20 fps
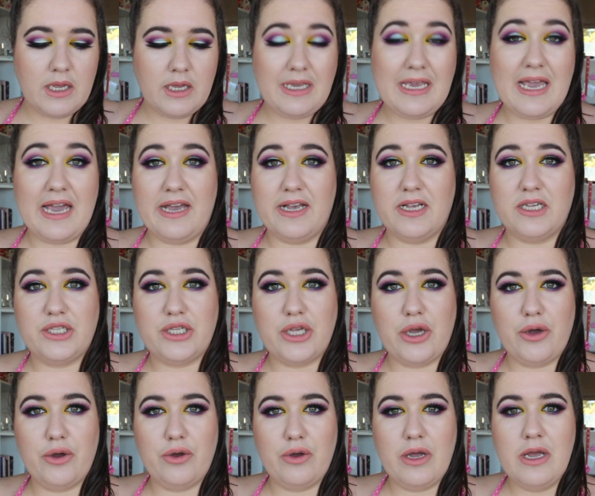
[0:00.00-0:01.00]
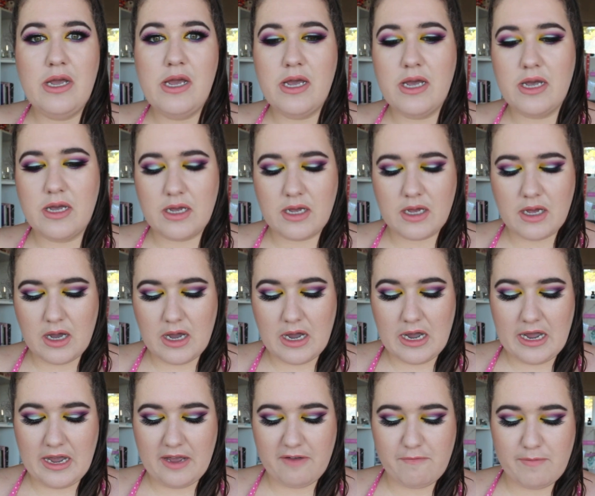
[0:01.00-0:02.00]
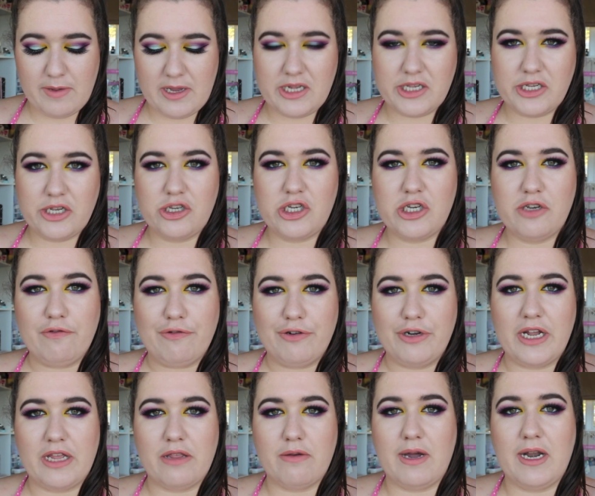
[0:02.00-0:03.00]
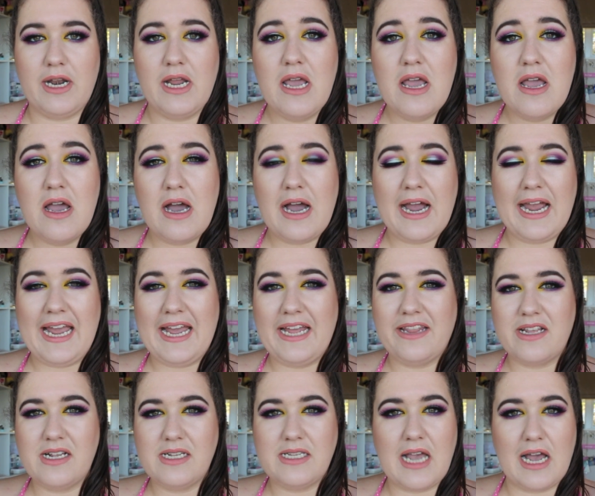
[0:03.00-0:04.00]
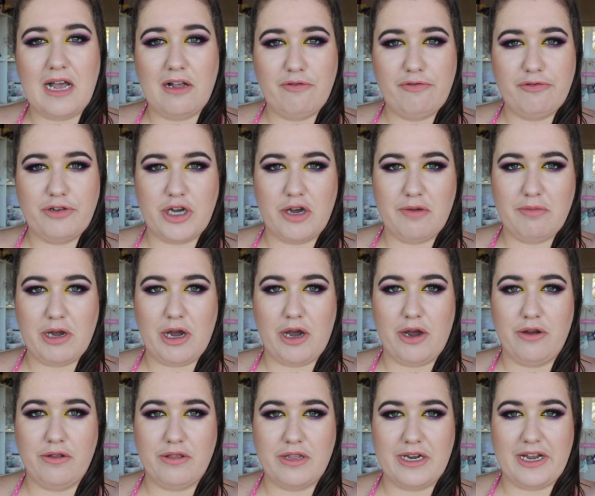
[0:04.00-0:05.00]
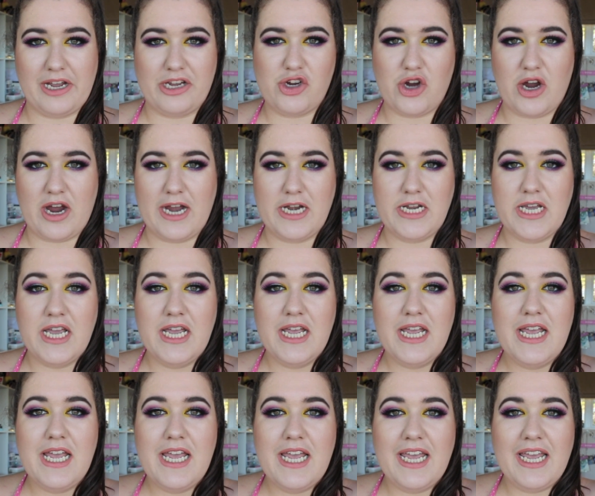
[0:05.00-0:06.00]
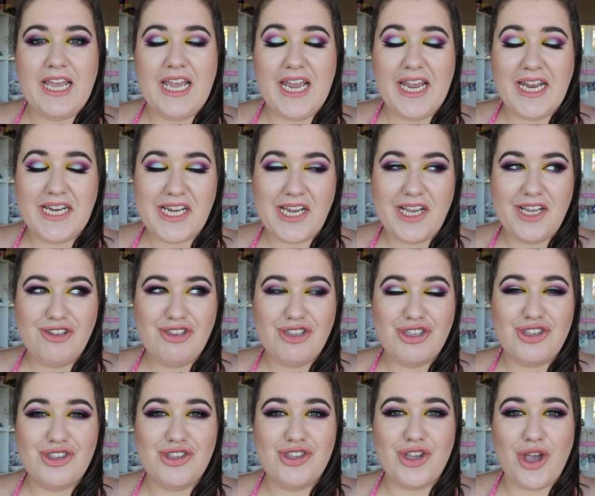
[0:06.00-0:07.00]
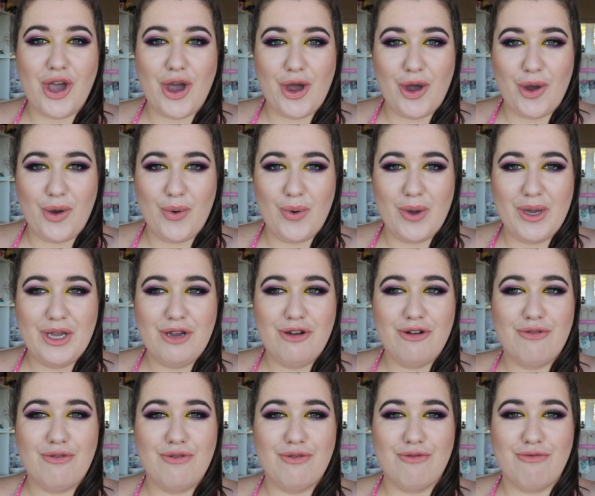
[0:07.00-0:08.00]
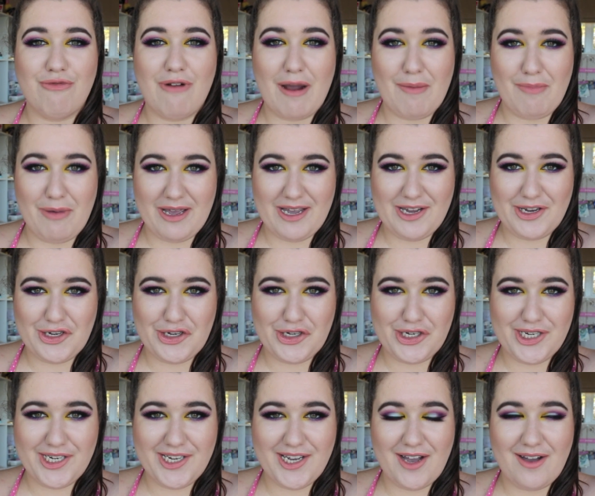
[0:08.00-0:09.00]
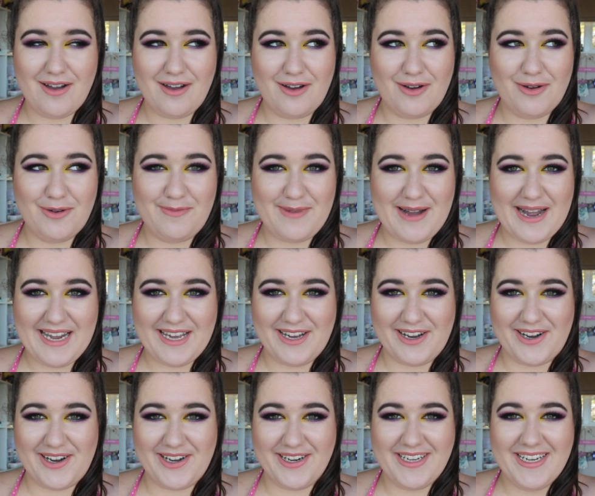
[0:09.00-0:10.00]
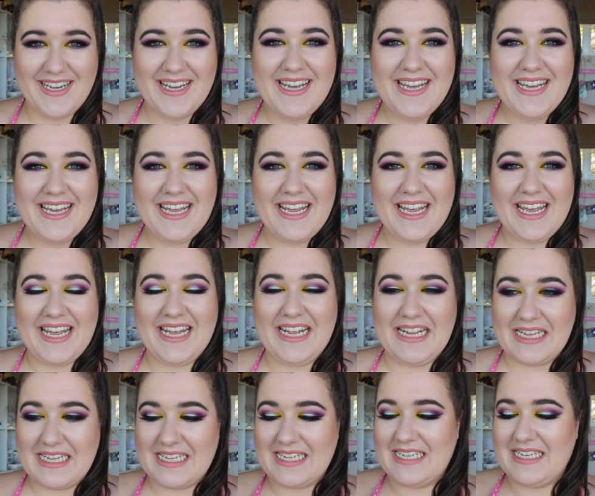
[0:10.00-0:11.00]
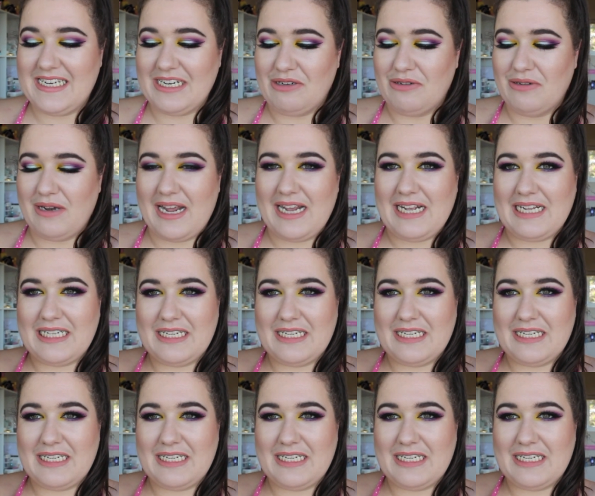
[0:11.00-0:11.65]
Yeah, so I've been searching for another one. I had this e.l.f. top coat that I tried. It is so rubbish. Oh my god. It's still like